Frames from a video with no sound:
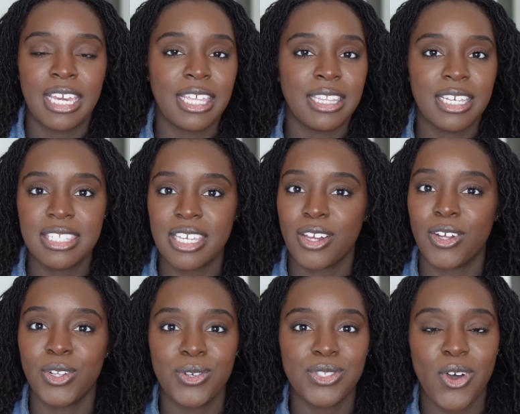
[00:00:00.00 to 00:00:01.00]
and this
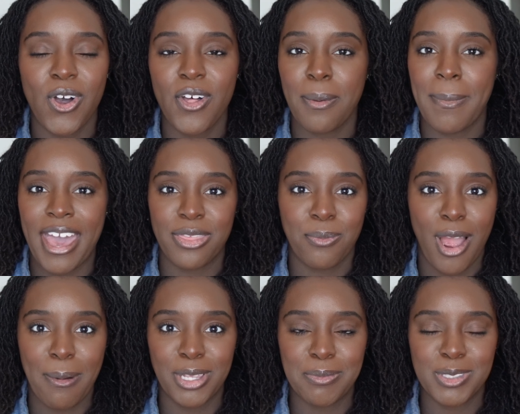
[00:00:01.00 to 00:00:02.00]
includes all the math
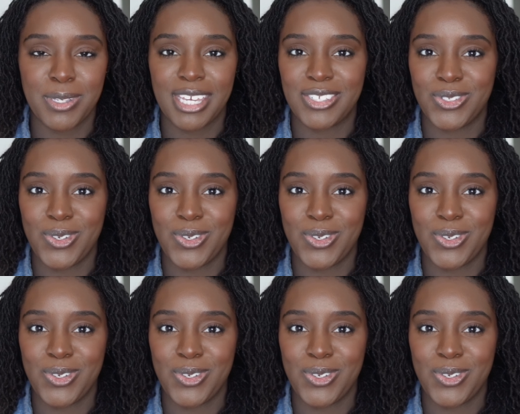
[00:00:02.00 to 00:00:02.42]
problems because